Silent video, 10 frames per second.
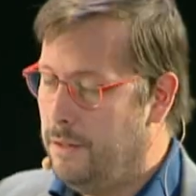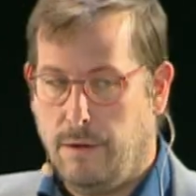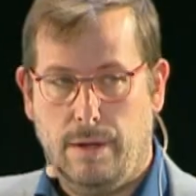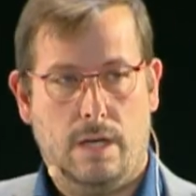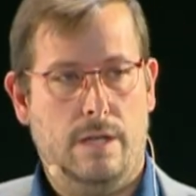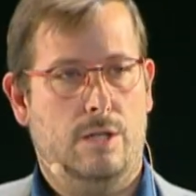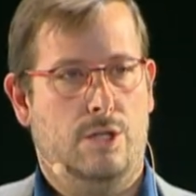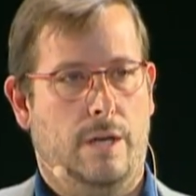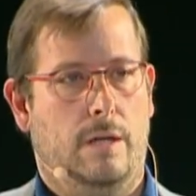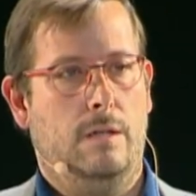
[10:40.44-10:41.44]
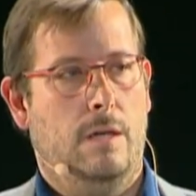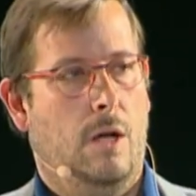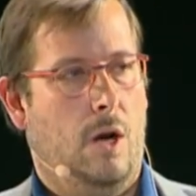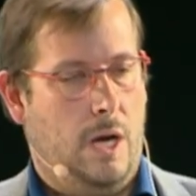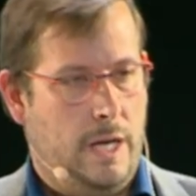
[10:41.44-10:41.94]
directly share
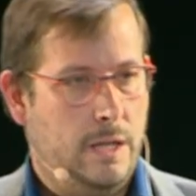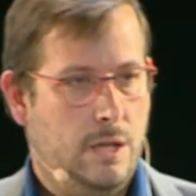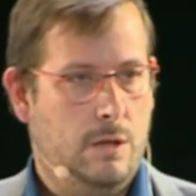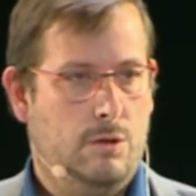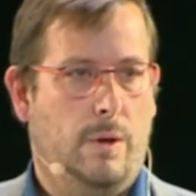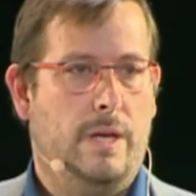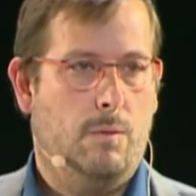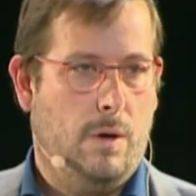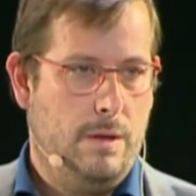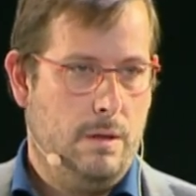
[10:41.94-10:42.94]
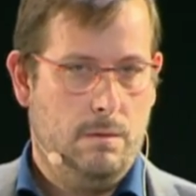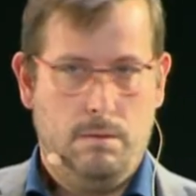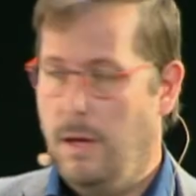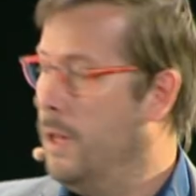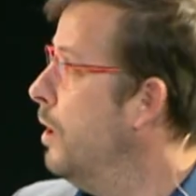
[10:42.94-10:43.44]
a link to anyone,
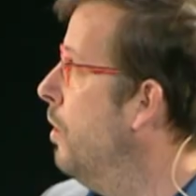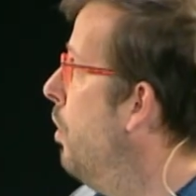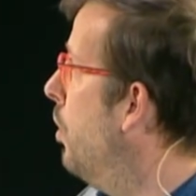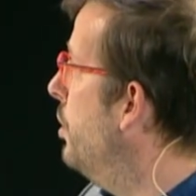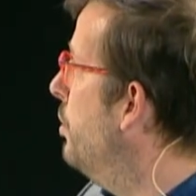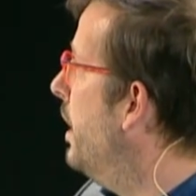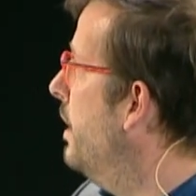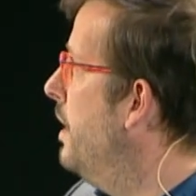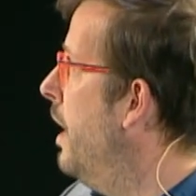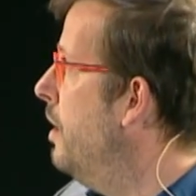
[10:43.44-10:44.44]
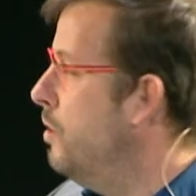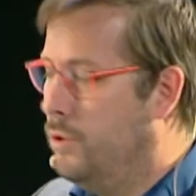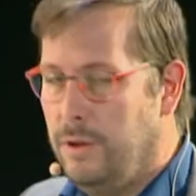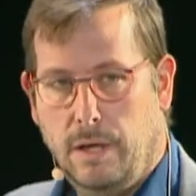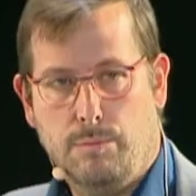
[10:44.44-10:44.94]
or you can
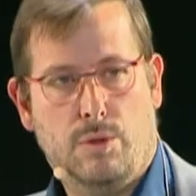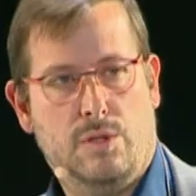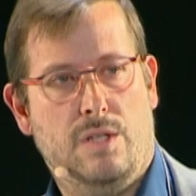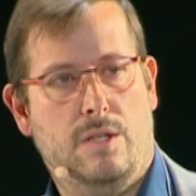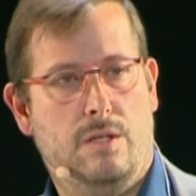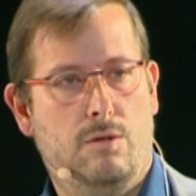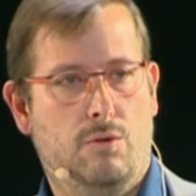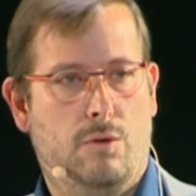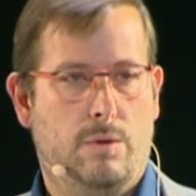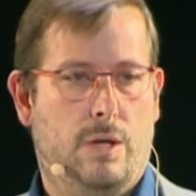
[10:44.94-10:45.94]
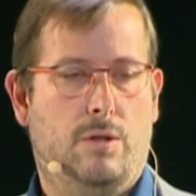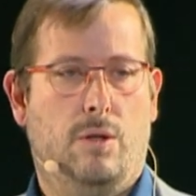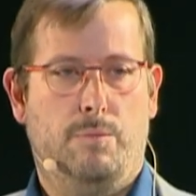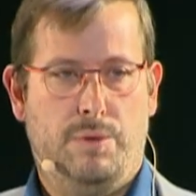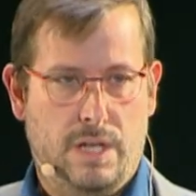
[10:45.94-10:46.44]
download and process it into a Word
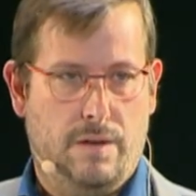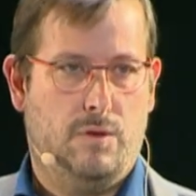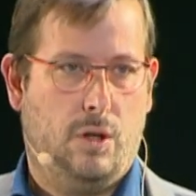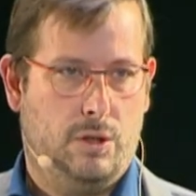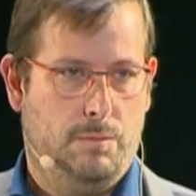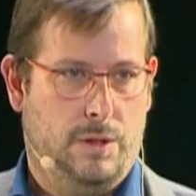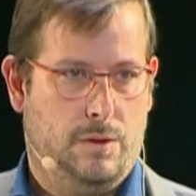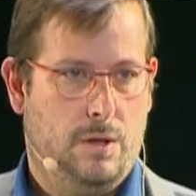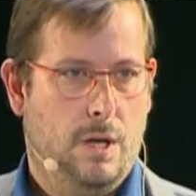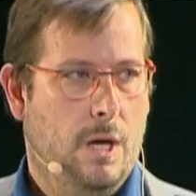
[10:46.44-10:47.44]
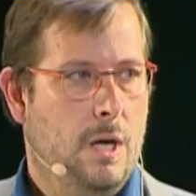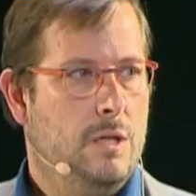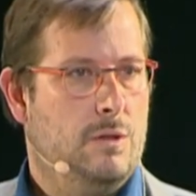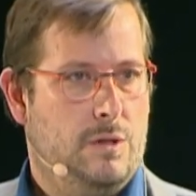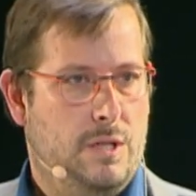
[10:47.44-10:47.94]
or a PDF document.
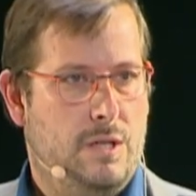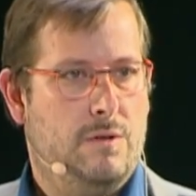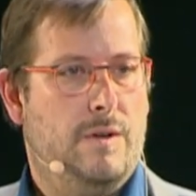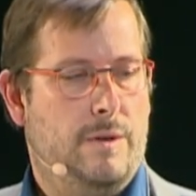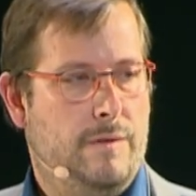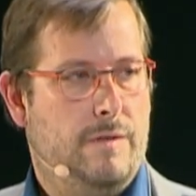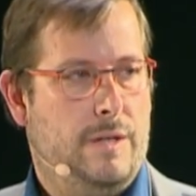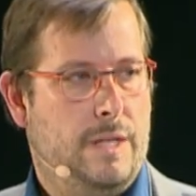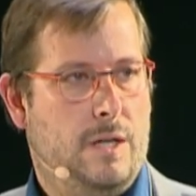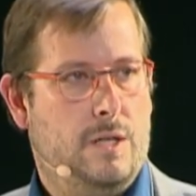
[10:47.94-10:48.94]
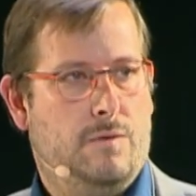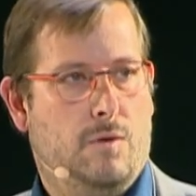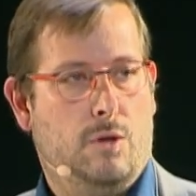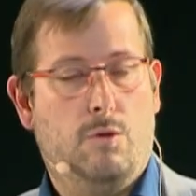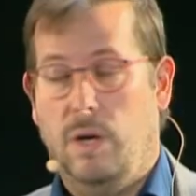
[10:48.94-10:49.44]
So this is very, very nice
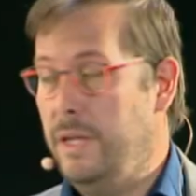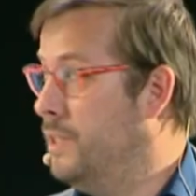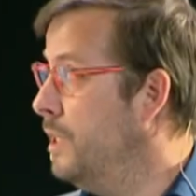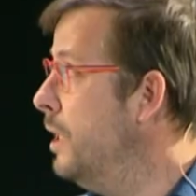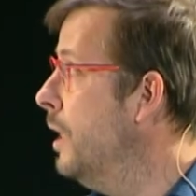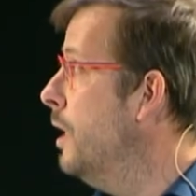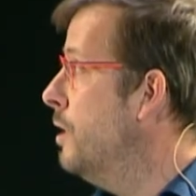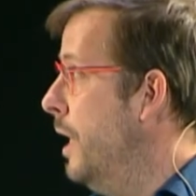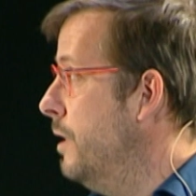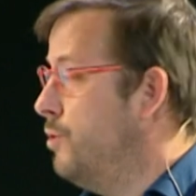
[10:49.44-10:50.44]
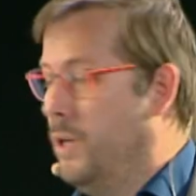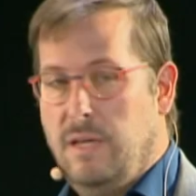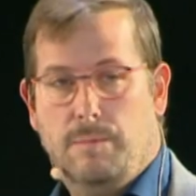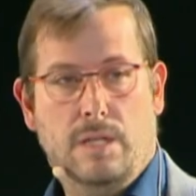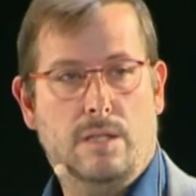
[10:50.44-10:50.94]
for quality and
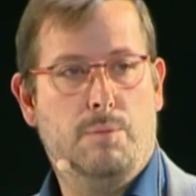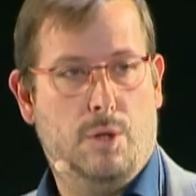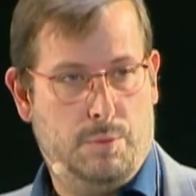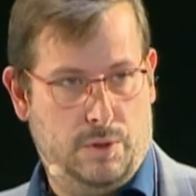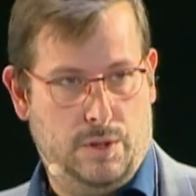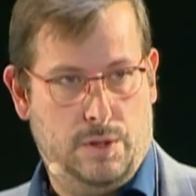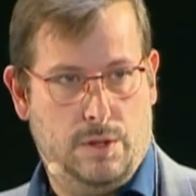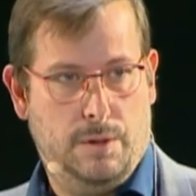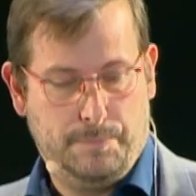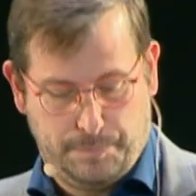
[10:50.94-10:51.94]
traceability purposes.